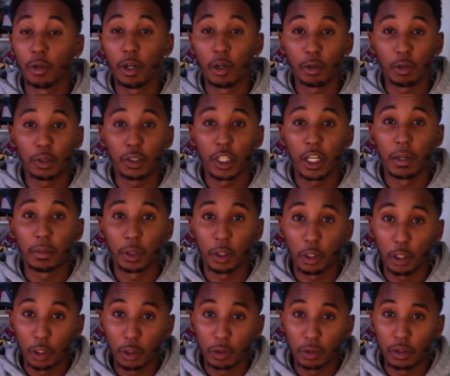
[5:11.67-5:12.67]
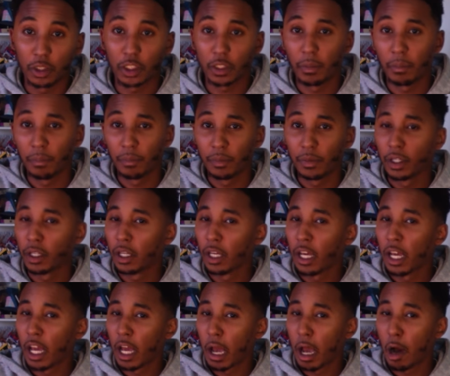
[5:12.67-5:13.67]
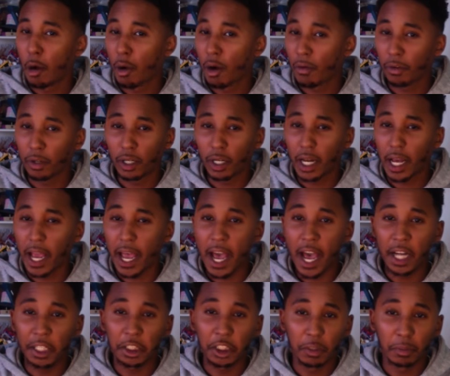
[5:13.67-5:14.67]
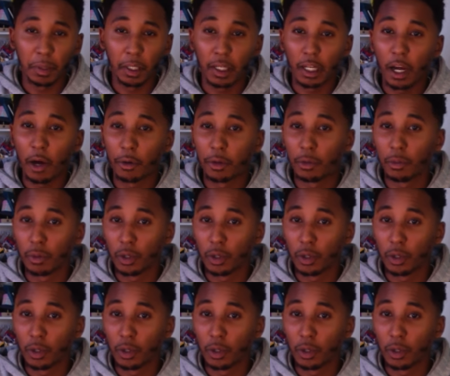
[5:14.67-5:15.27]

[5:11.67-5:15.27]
Uncle Toms and Coons. However, actions speak louder than